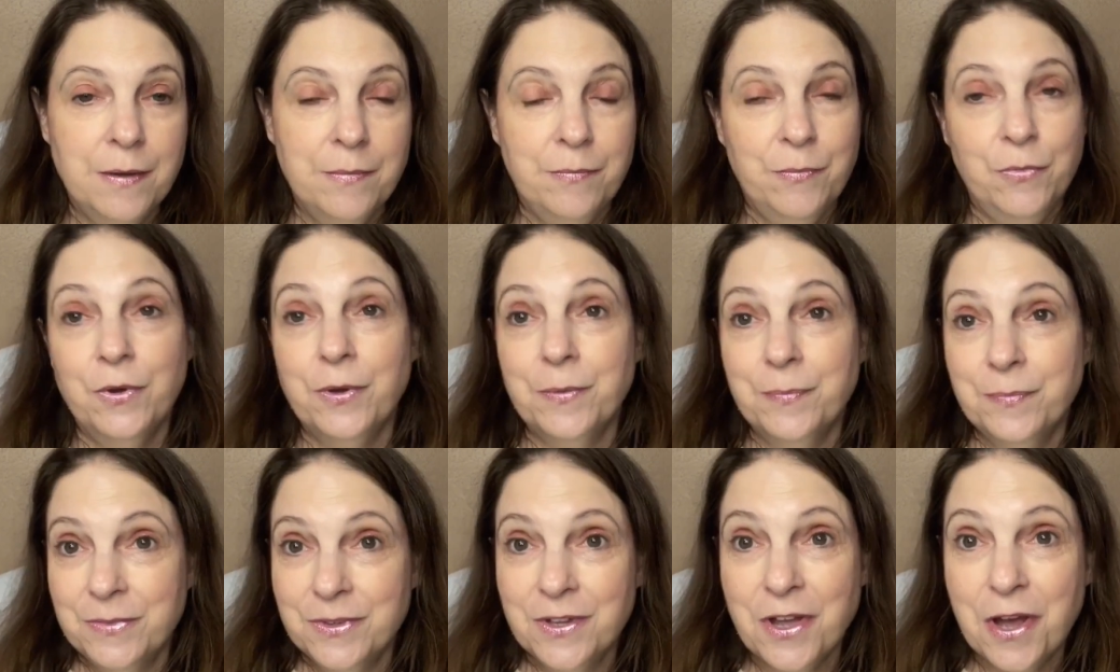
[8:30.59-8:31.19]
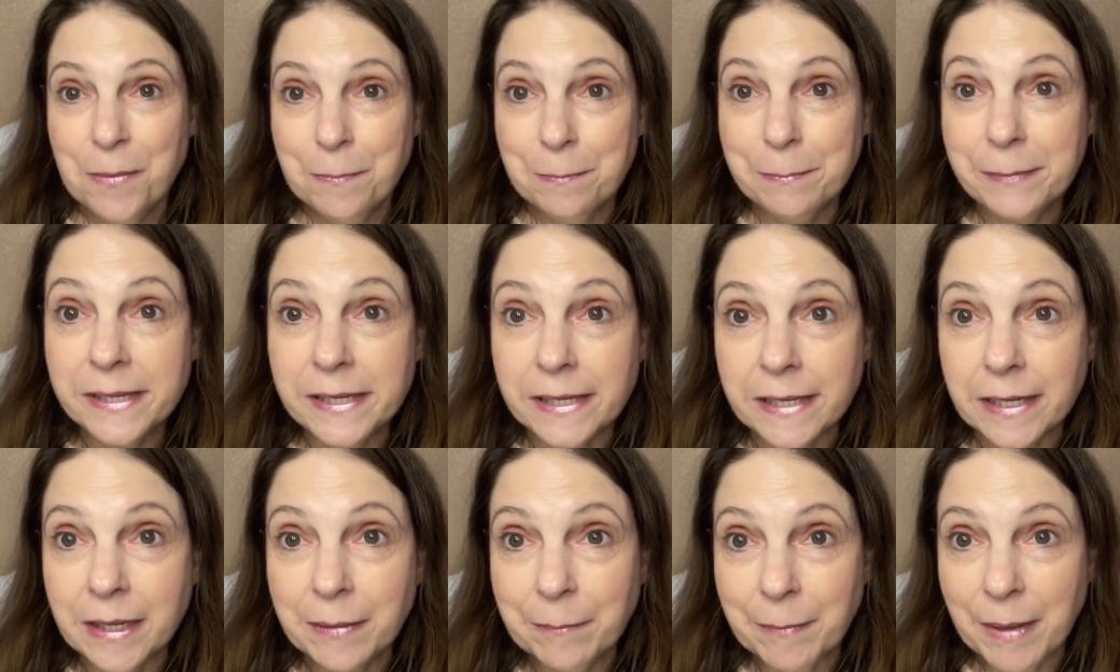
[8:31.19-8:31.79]
Well, not
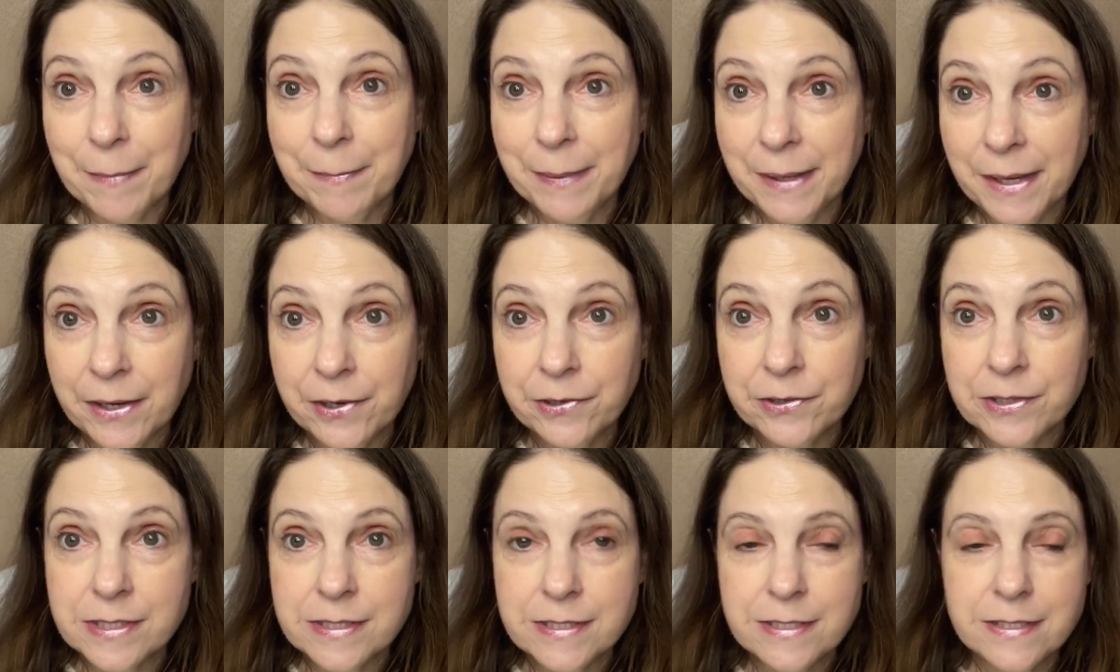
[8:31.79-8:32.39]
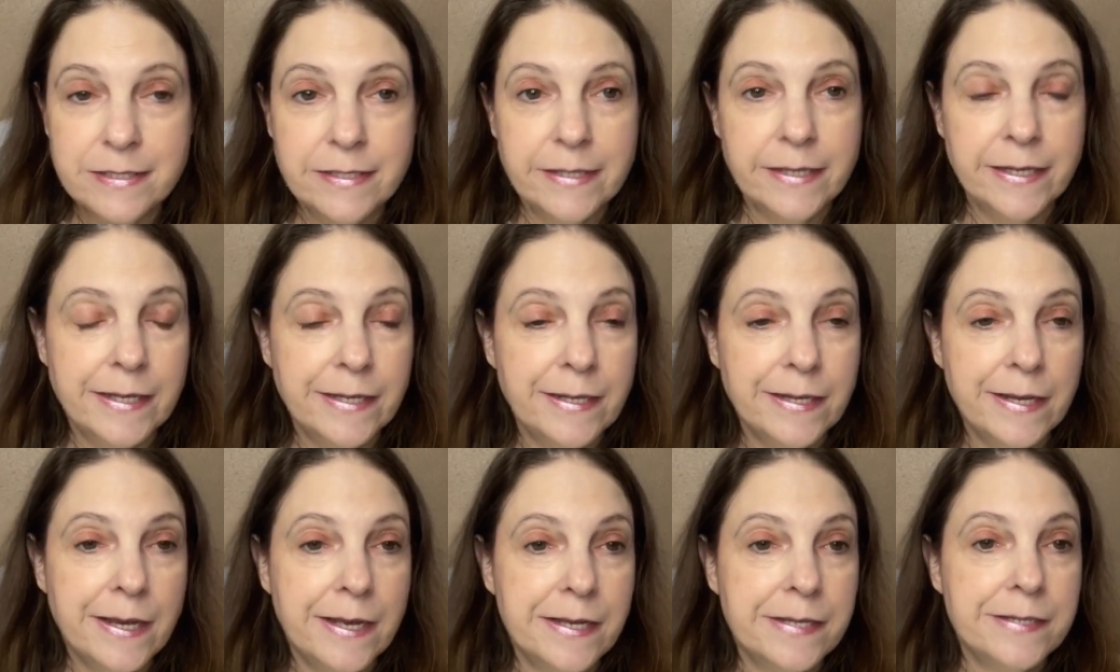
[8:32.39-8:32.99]
me, my parents
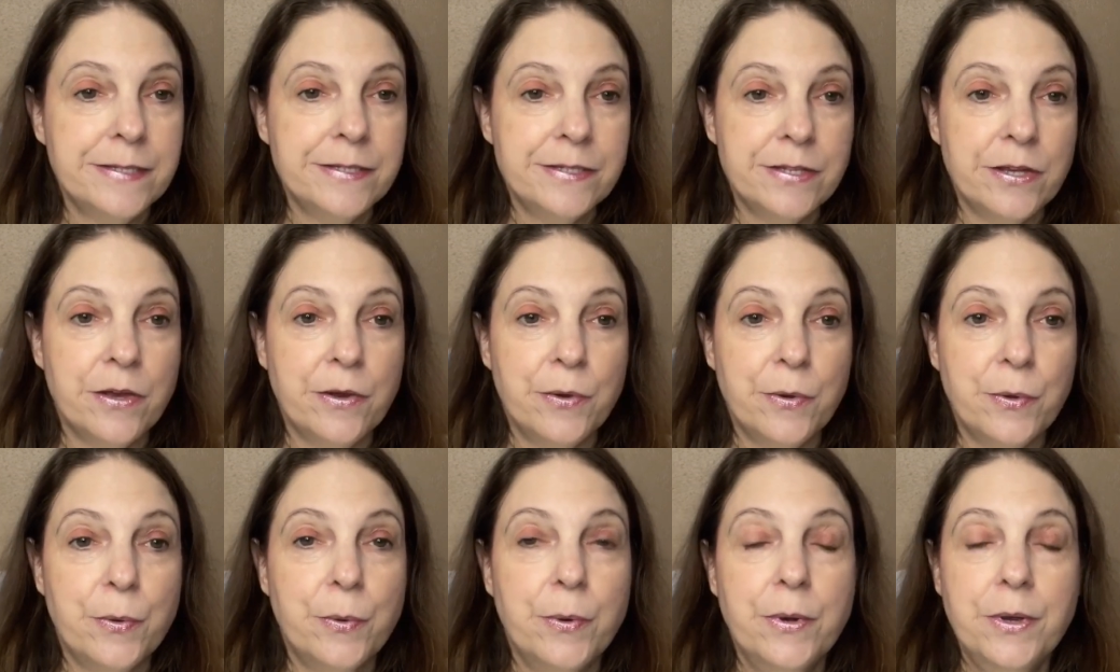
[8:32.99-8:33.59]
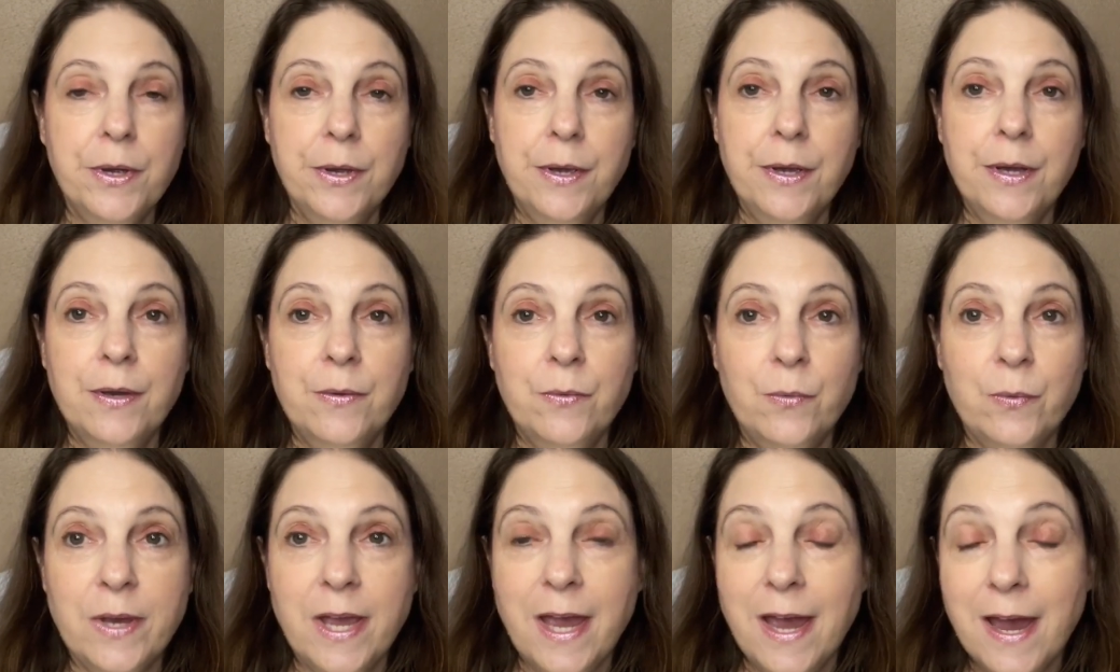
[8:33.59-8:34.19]
did. And so
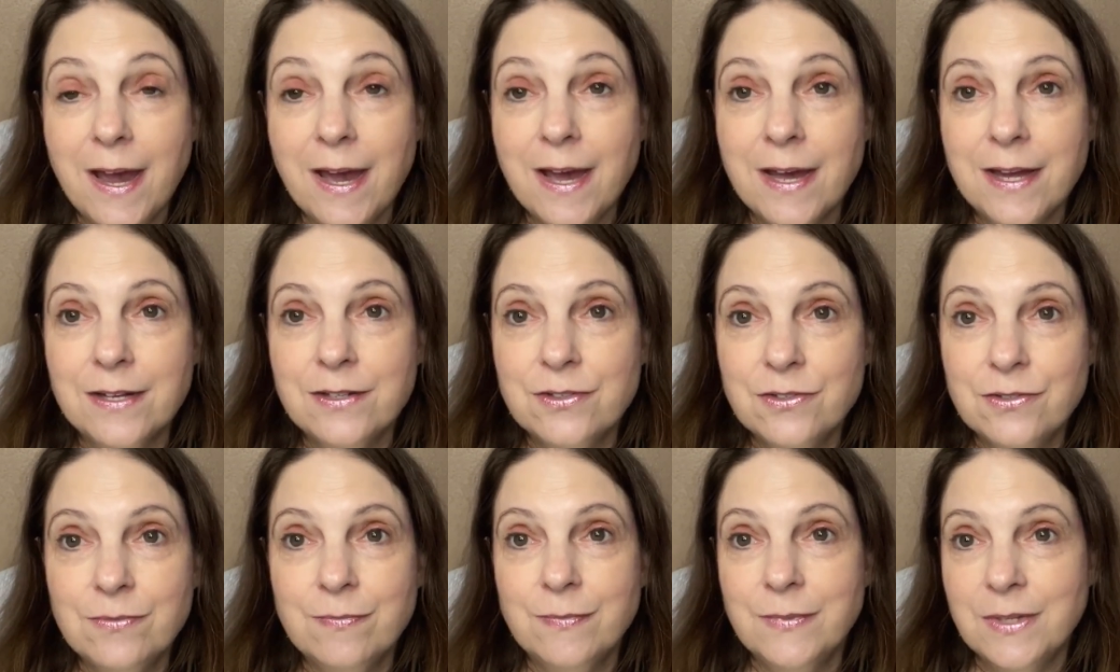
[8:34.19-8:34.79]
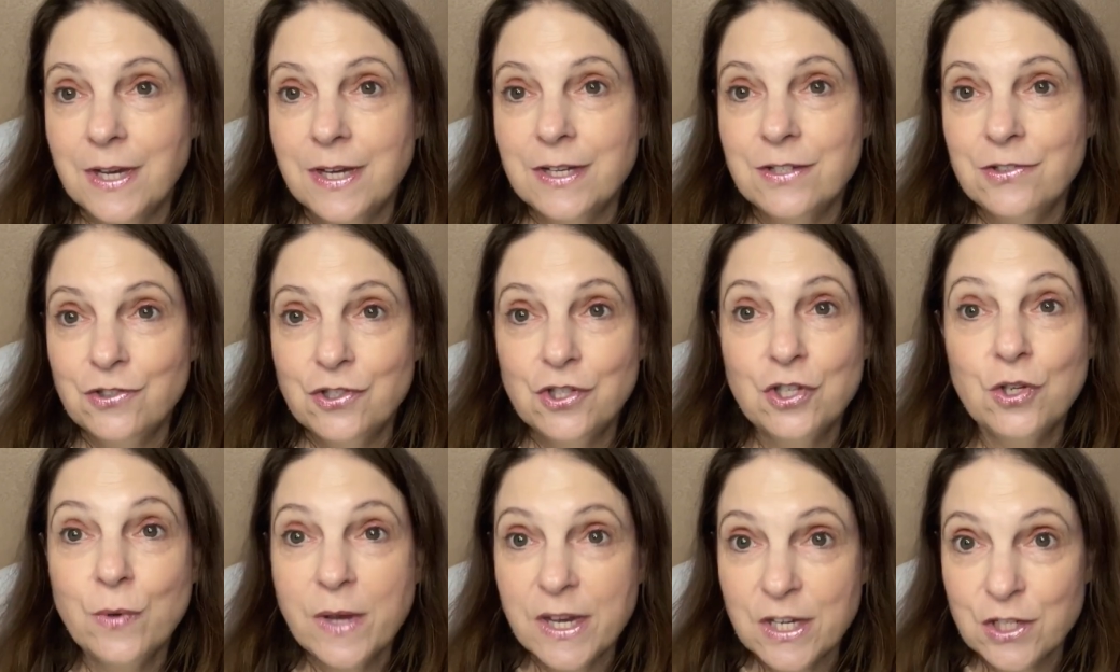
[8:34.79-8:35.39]
we had
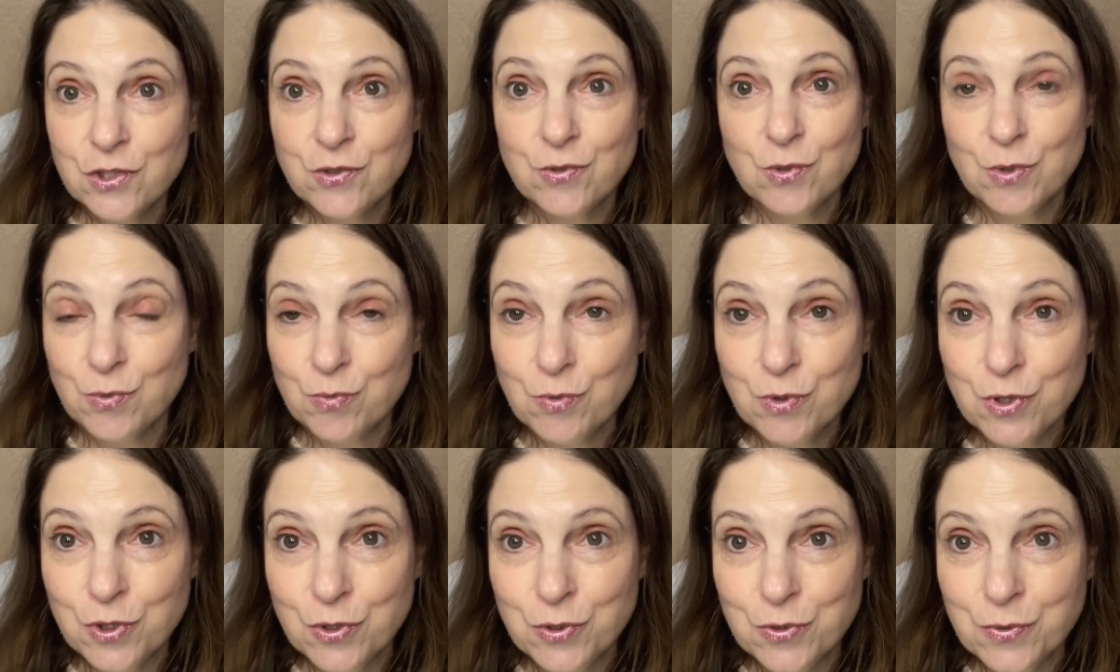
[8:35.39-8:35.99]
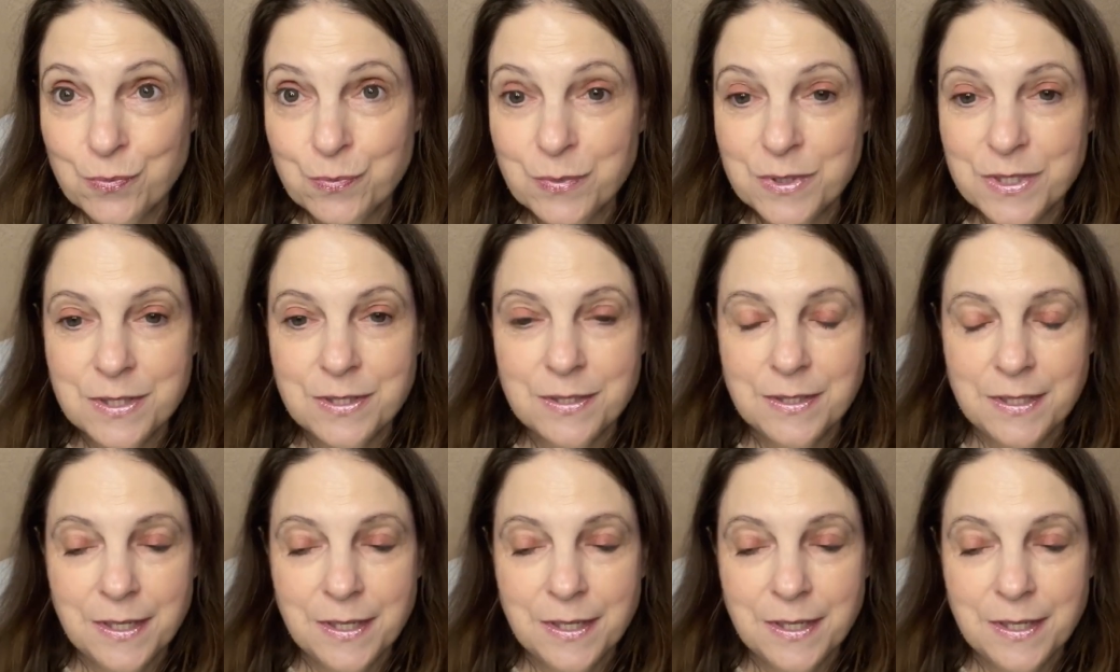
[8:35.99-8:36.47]
2 extra rooms.